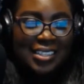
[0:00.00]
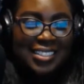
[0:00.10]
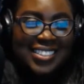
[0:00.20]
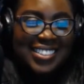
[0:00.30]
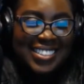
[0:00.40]

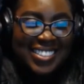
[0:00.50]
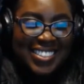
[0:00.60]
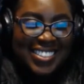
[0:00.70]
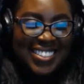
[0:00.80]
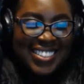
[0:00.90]

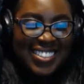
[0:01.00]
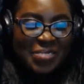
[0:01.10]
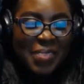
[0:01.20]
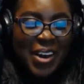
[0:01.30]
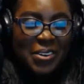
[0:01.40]
The
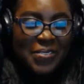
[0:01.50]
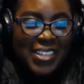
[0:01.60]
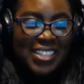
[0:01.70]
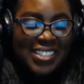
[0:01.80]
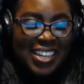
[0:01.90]
power of
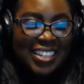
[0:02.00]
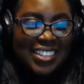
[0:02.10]
the internet.